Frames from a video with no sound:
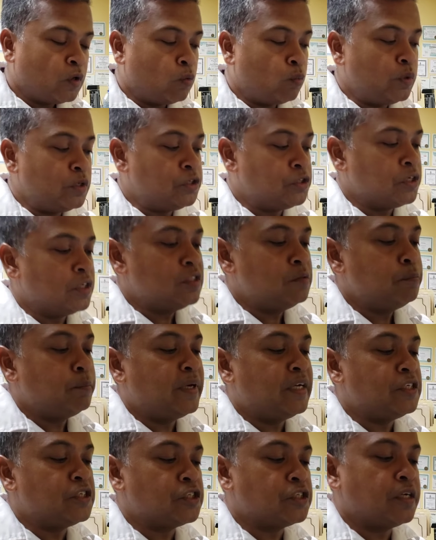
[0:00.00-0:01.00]
We just
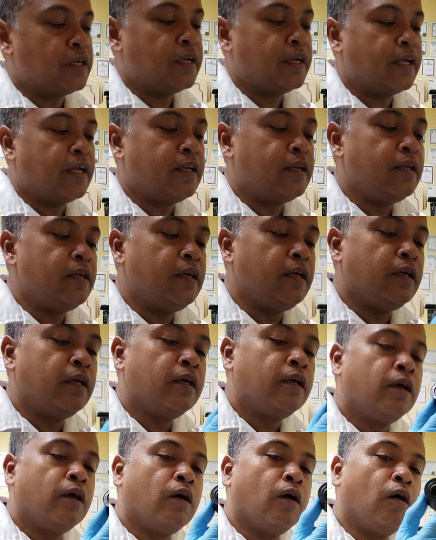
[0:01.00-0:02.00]
mentioned that the
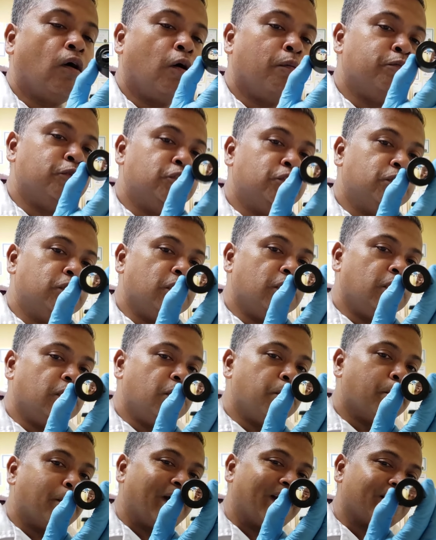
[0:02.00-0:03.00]

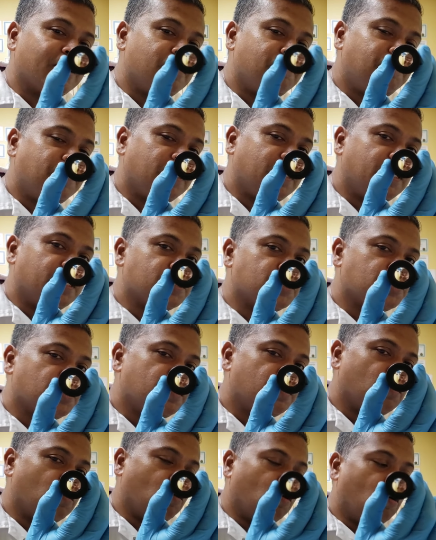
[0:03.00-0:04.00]

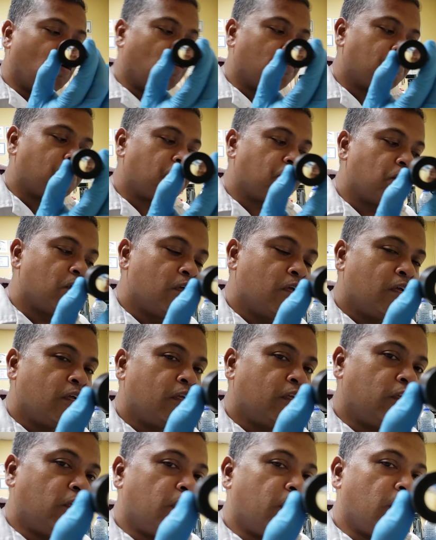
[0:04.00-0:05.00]
magnification of
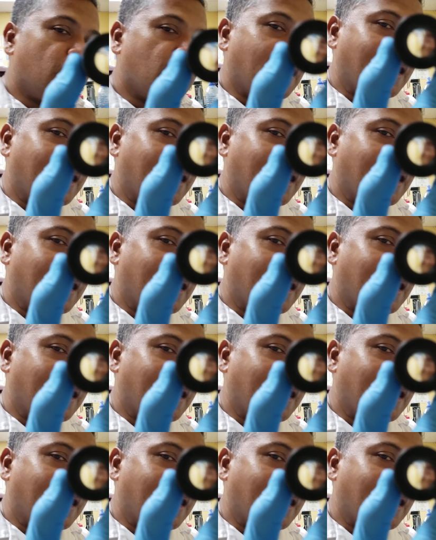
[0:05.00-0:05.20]
the